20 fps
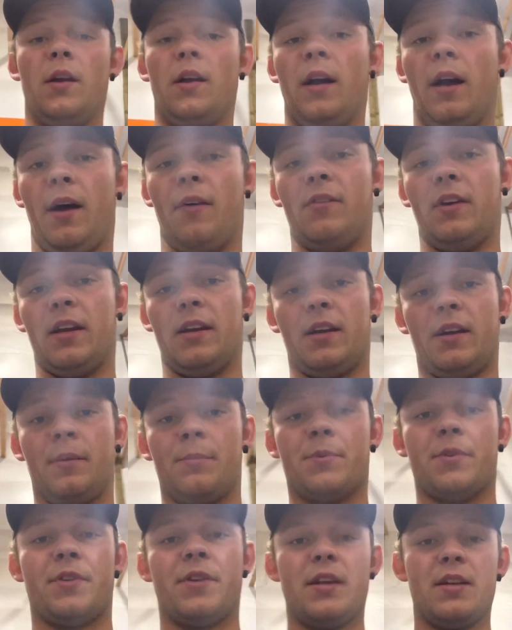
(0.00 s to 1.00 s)
I've got a
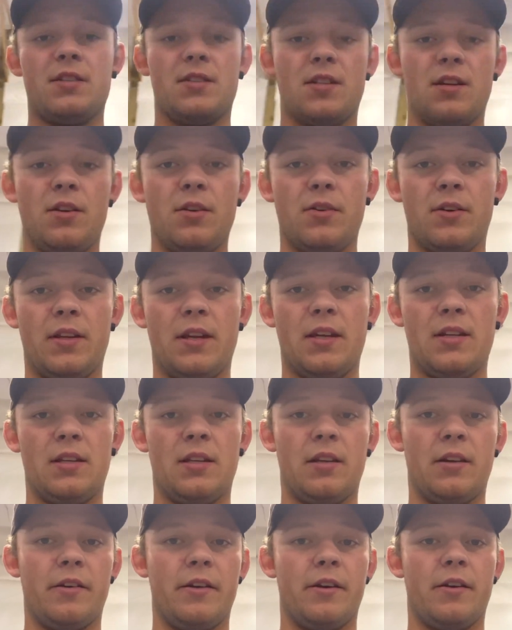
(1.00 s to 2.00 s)
couple things to do on the
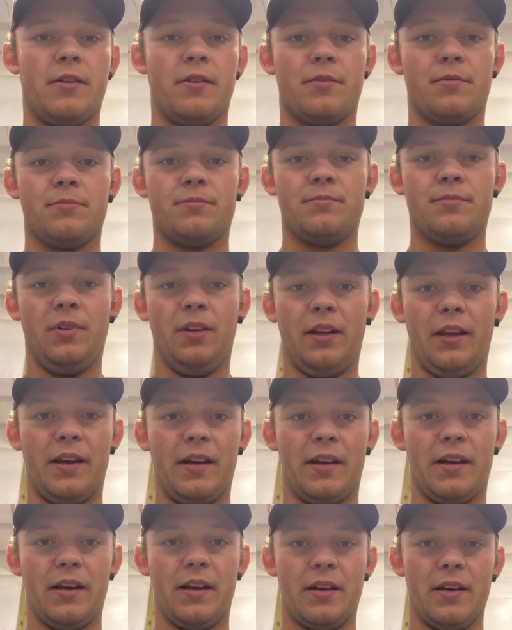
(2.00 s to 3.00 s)
interior,
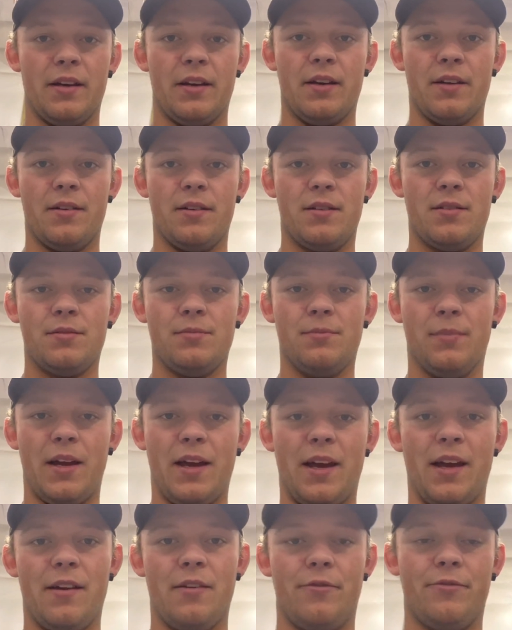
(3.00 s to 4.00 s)
like my
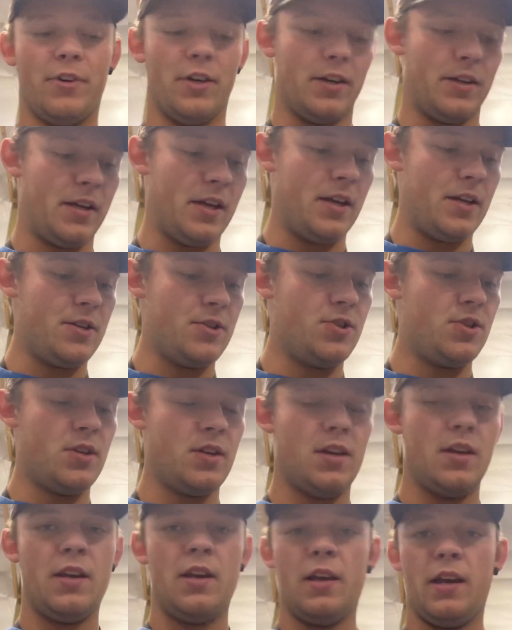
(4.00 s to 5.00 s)
AFR gauge.
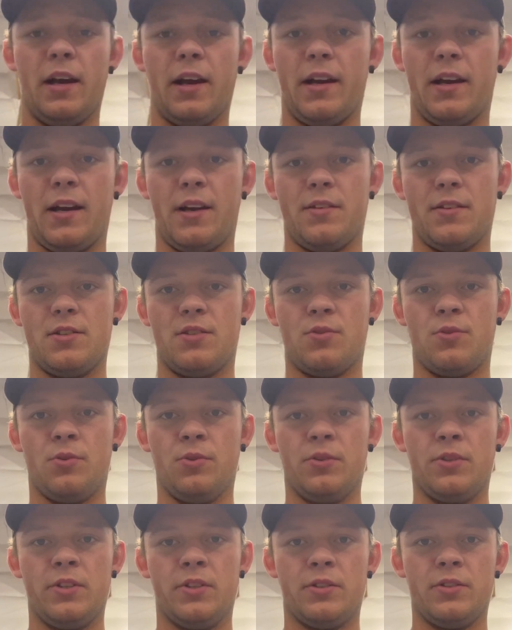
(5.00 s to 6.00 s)
I got this cool
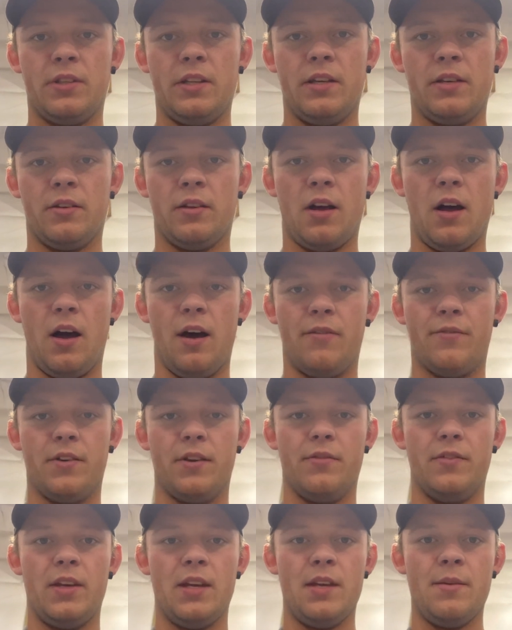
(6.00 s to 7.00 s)
little deal off
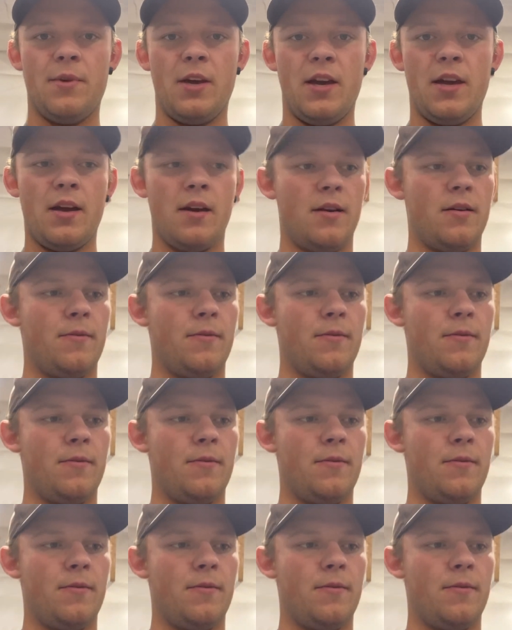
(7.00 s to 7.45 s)
of eBay,